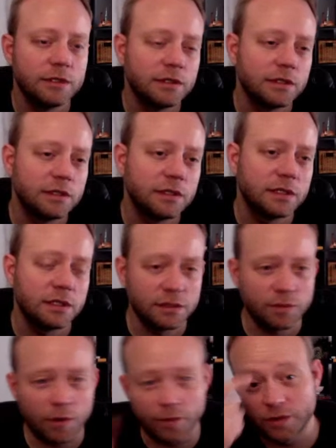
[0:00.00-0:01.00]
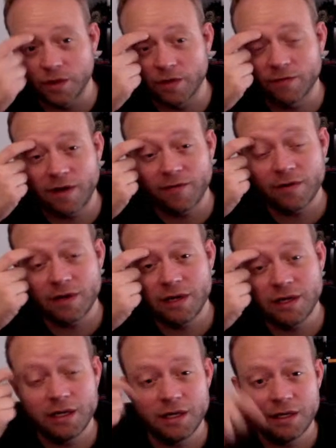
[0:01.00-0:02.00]
So this is what we're doing. For
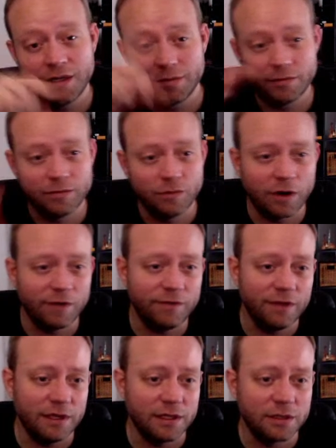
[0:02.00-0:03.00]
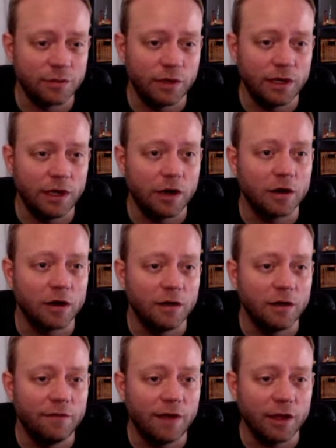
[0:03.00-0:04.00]
every one of these, we are
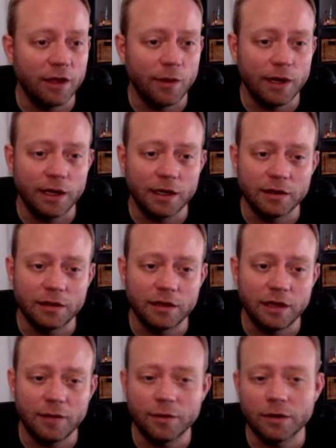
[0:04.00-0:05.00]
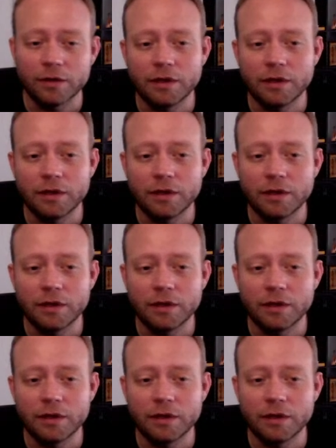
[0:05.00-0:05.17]
evaluating the neighbor.